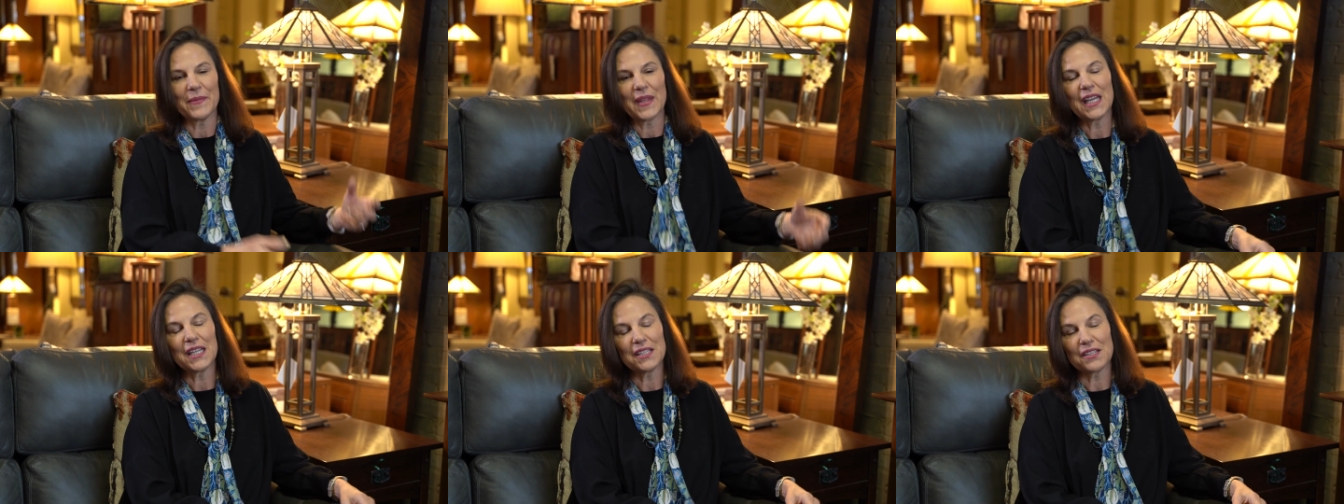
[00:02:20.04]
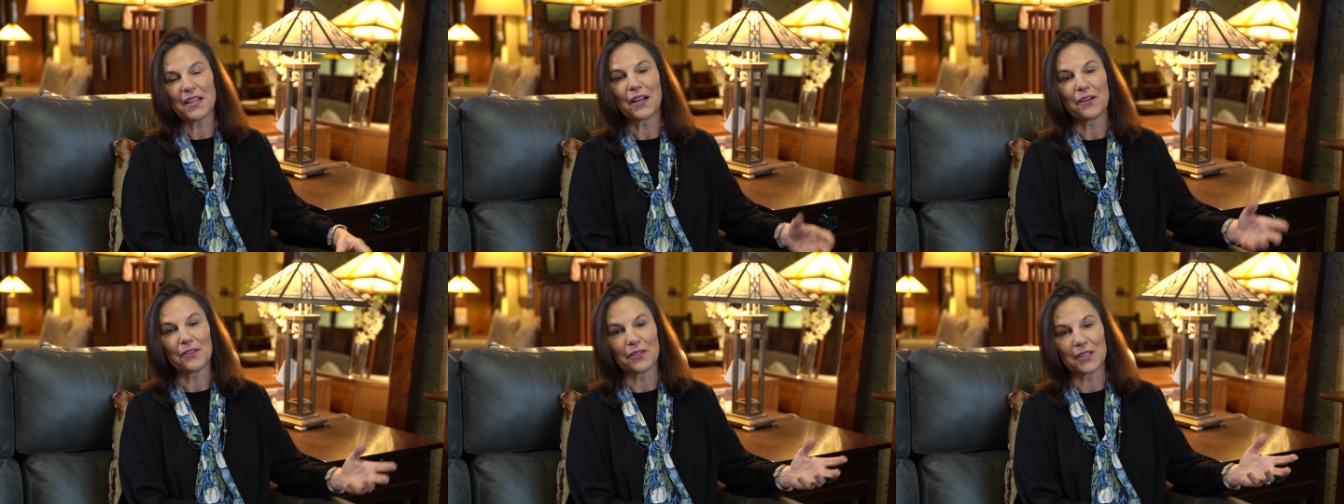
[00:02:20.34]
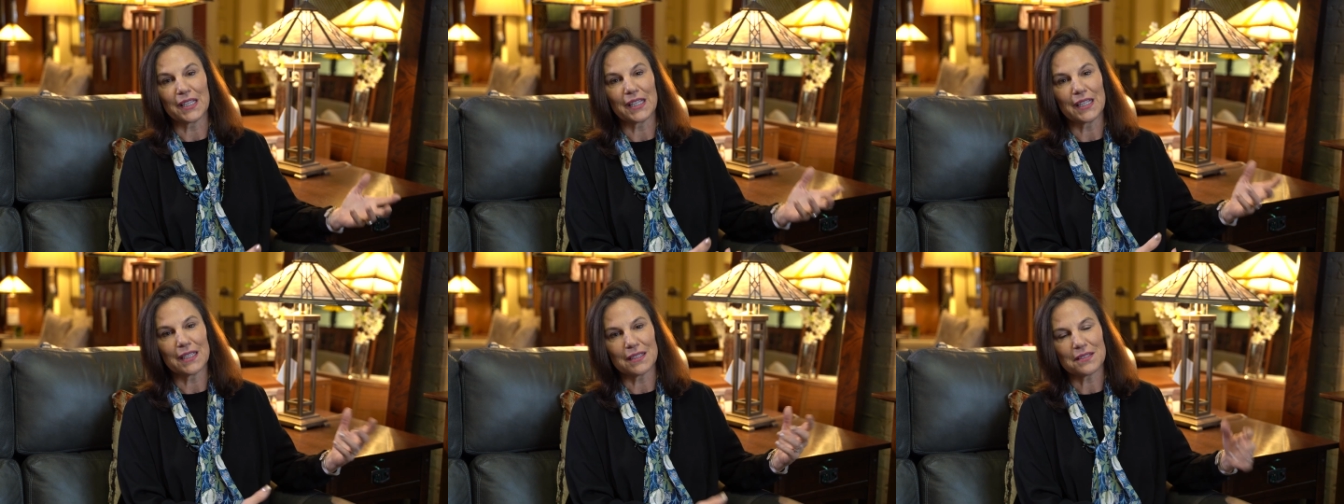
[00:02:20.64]

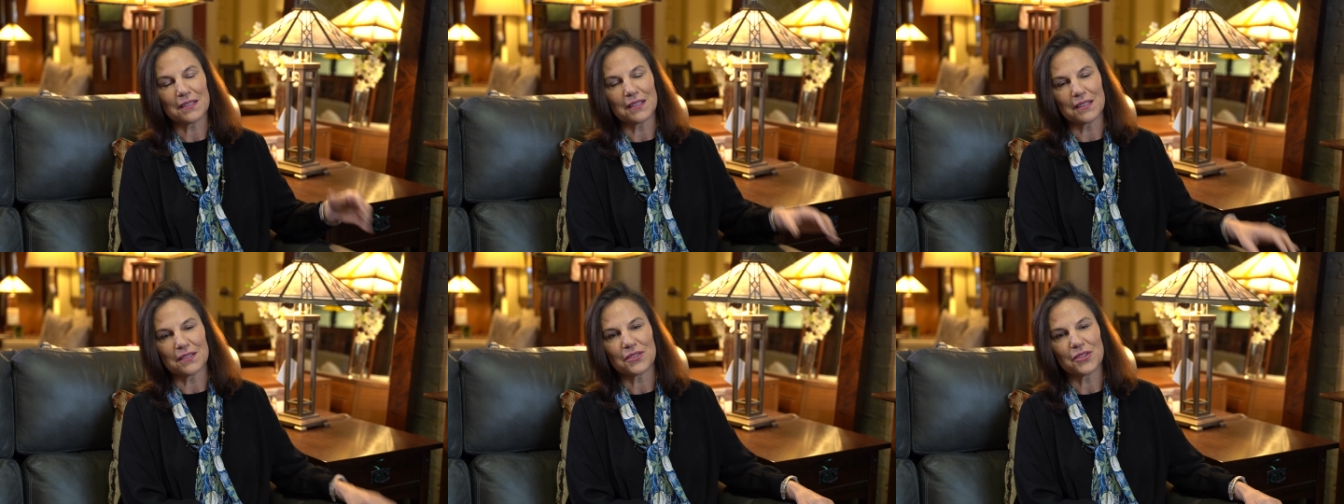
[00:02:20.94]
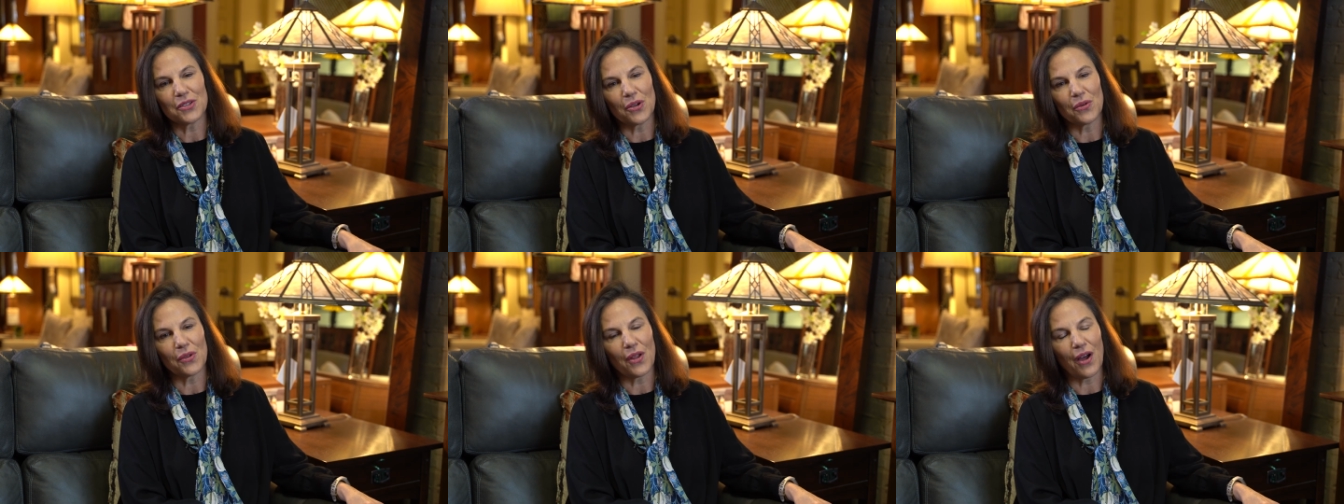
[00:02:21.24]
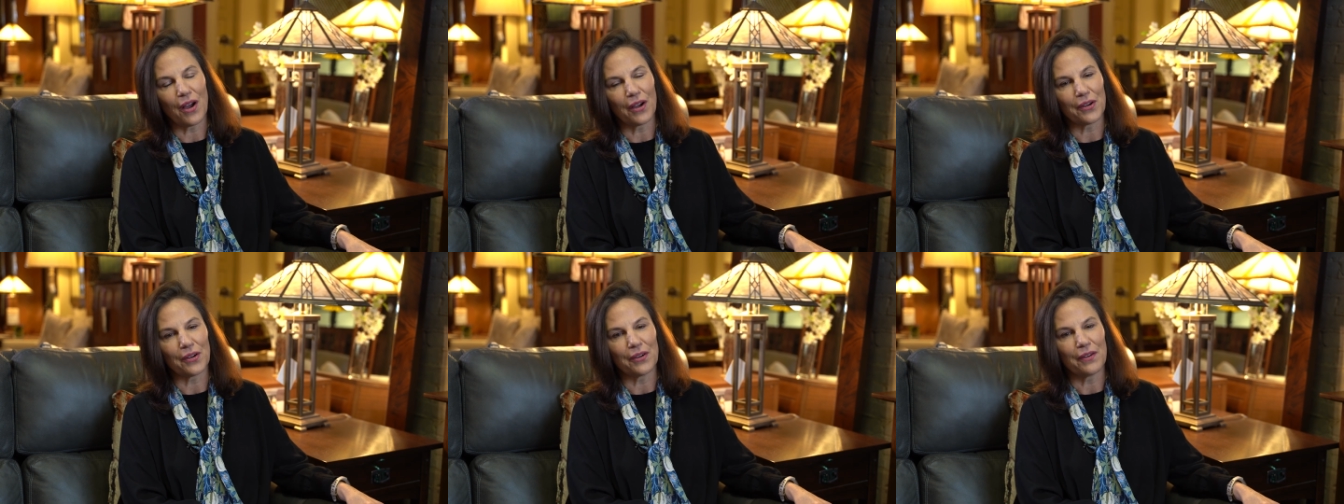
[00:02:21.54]
integrally, it's no
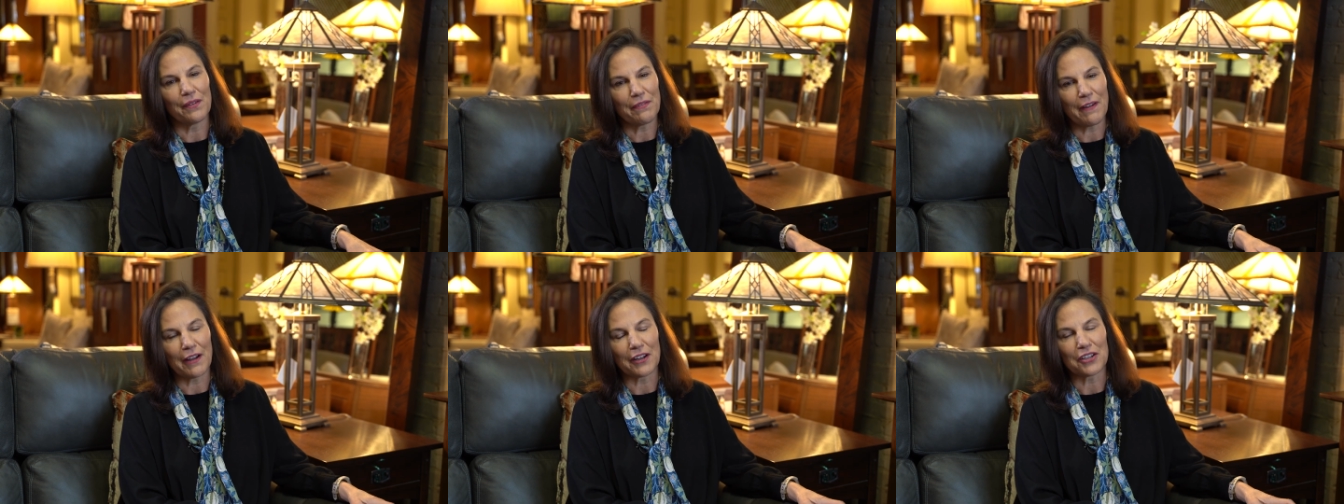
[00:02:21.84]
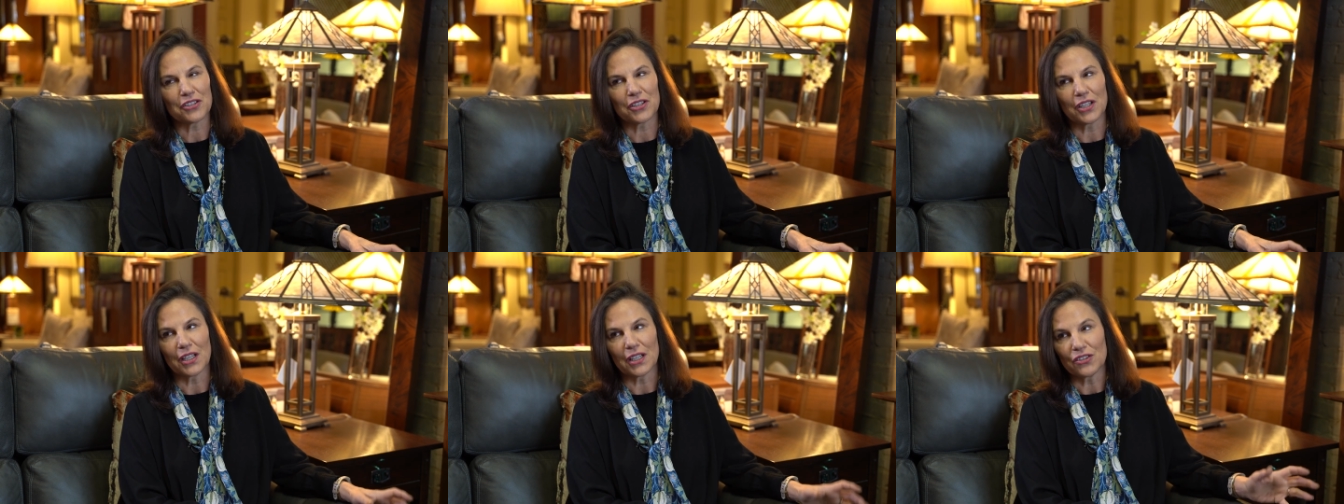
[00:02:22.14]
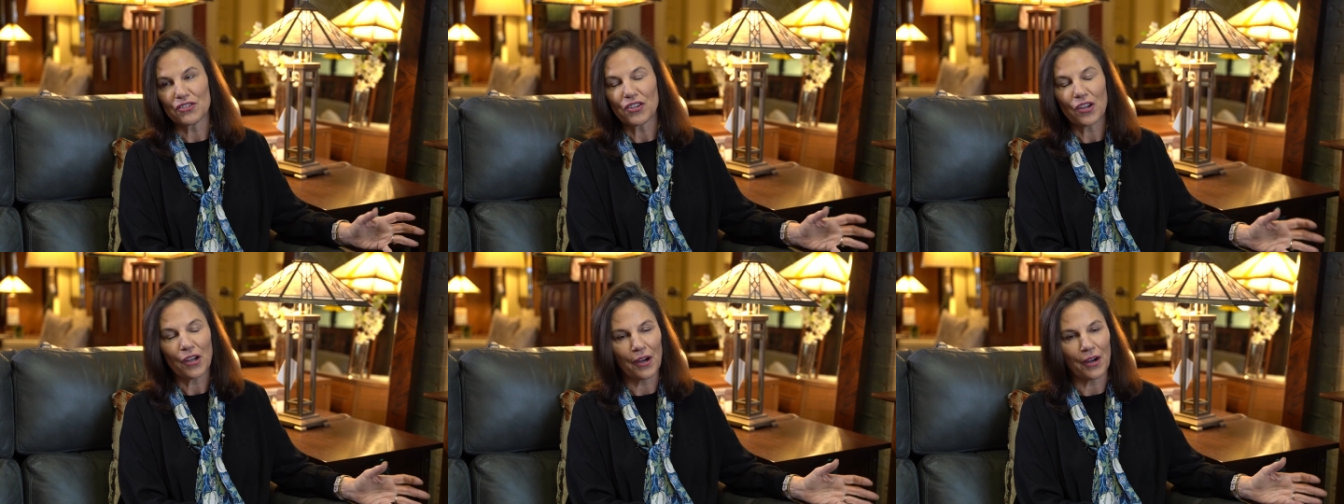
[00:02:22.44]
longer a functioning
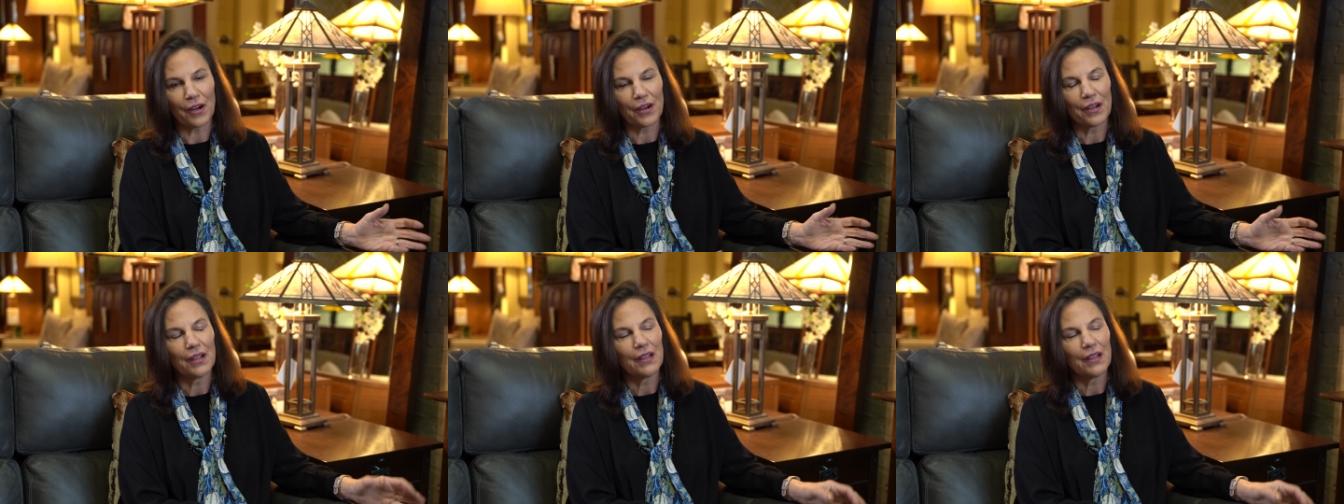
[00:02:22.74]
chair.